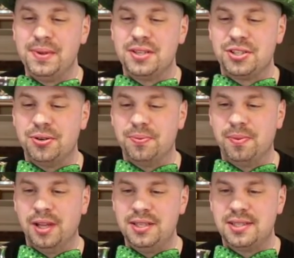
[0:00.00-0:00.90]
So
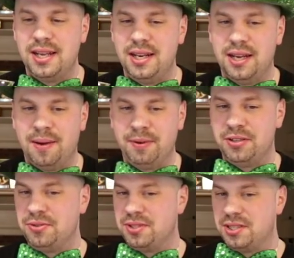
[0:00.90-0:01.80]
let's say I'm going
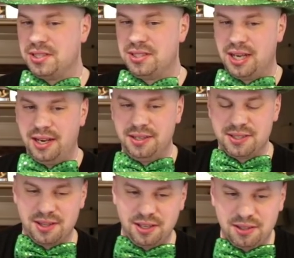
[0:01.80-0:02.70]
to do this to the side
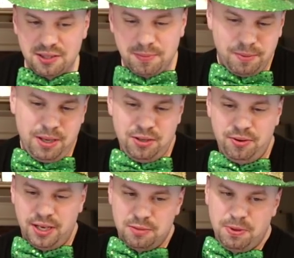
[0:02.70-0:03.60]
because I think this might make you
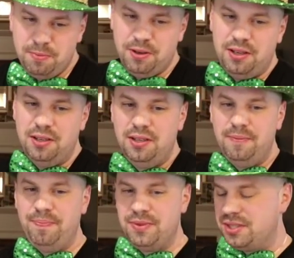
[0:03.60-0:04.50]
guys be able
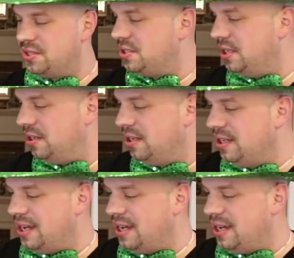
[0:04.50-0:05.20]
to see it.